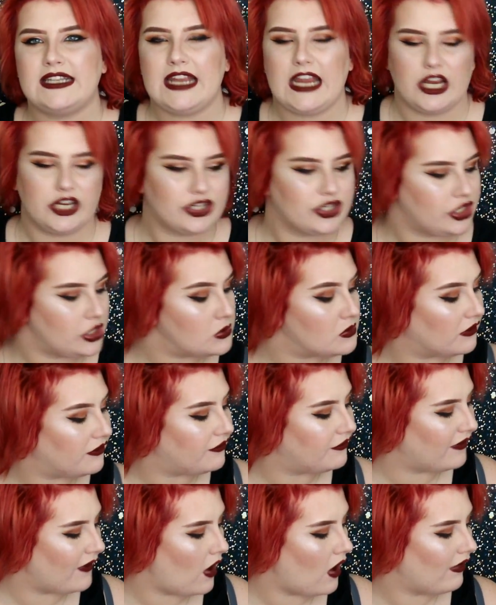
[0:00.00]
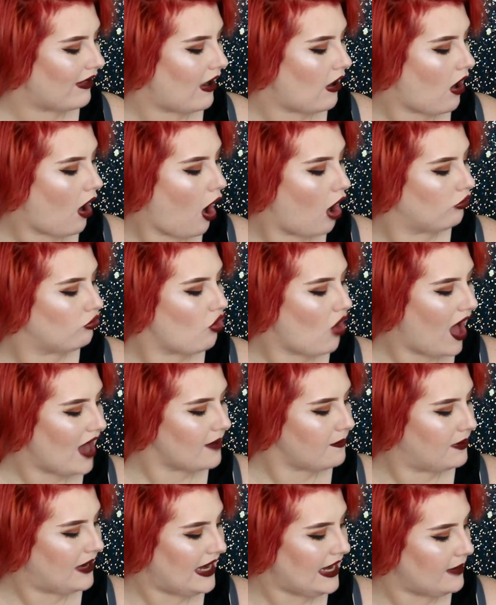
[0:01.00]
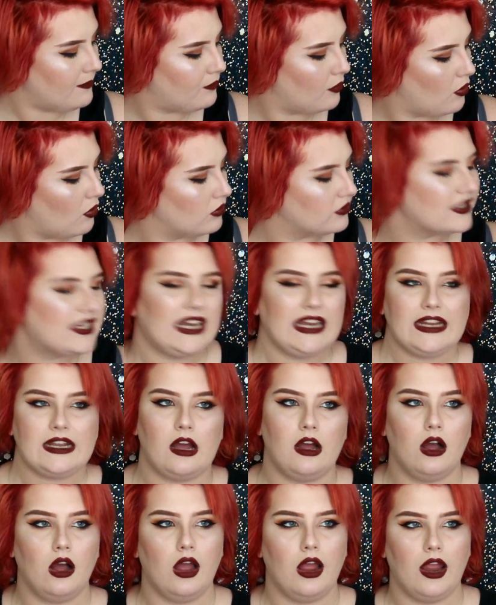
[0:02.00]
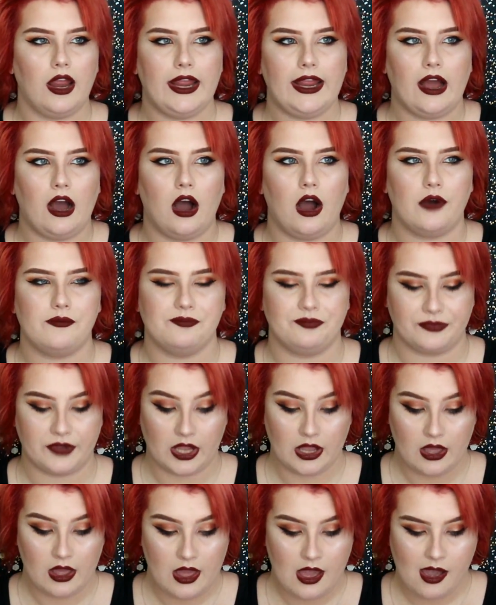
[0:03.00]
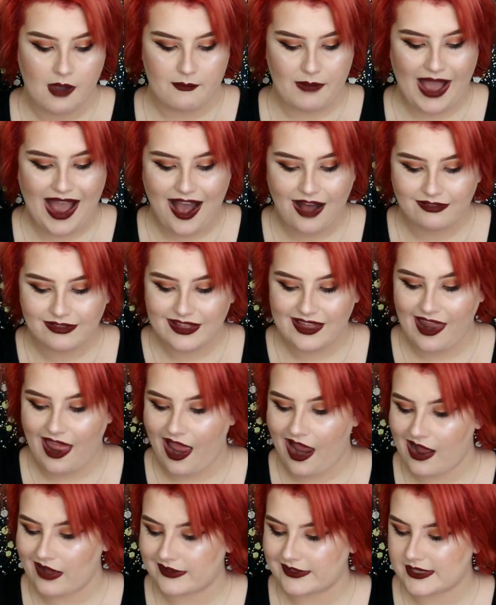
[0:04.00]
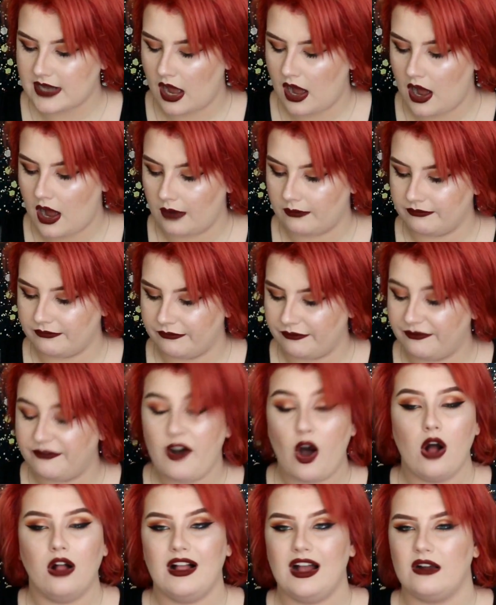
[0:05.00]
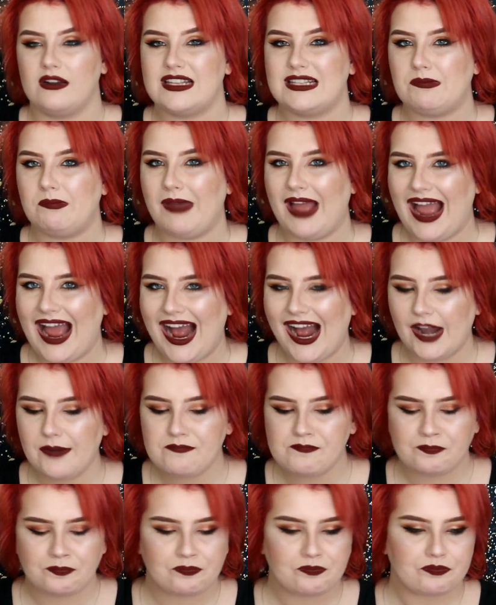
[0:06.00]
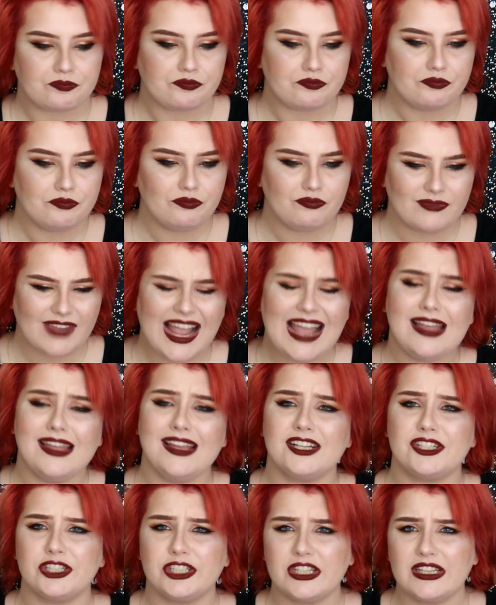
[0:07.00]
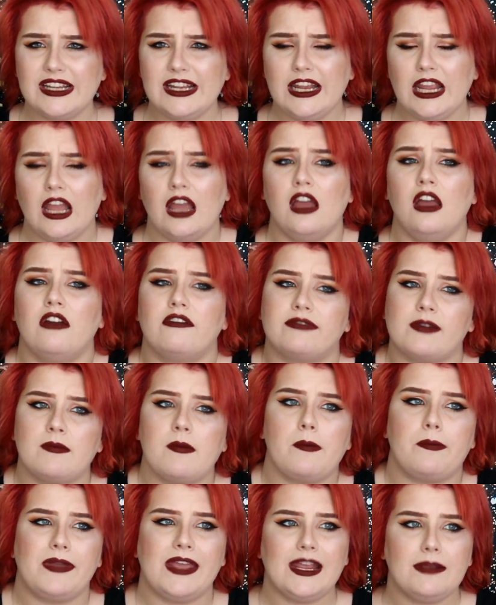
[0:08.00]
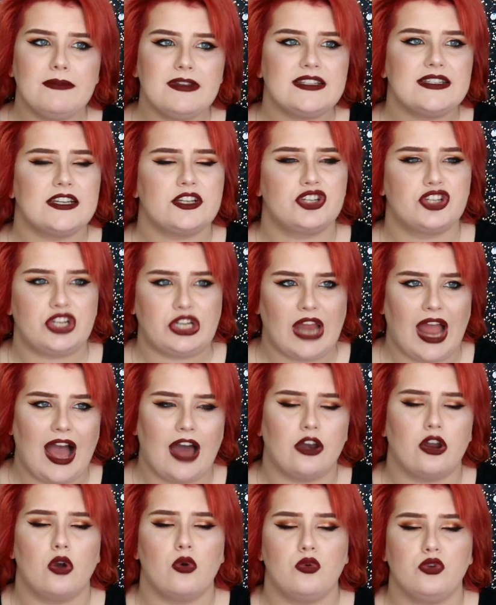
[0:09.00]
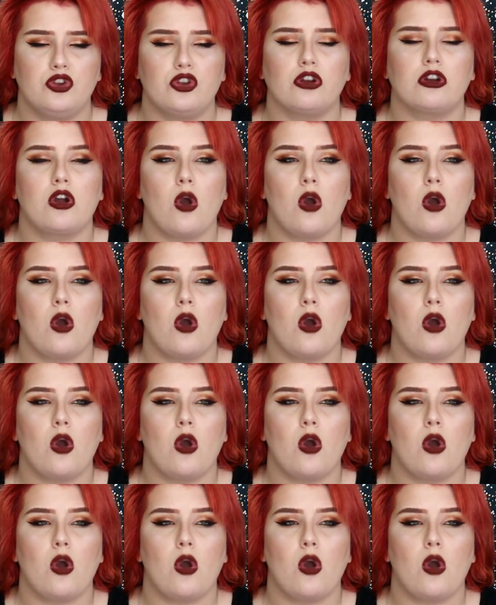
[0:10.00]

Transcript: the issue of fallout. A lot of people take a palette as fallout is bad. Actually, from the pigmented shadow, you're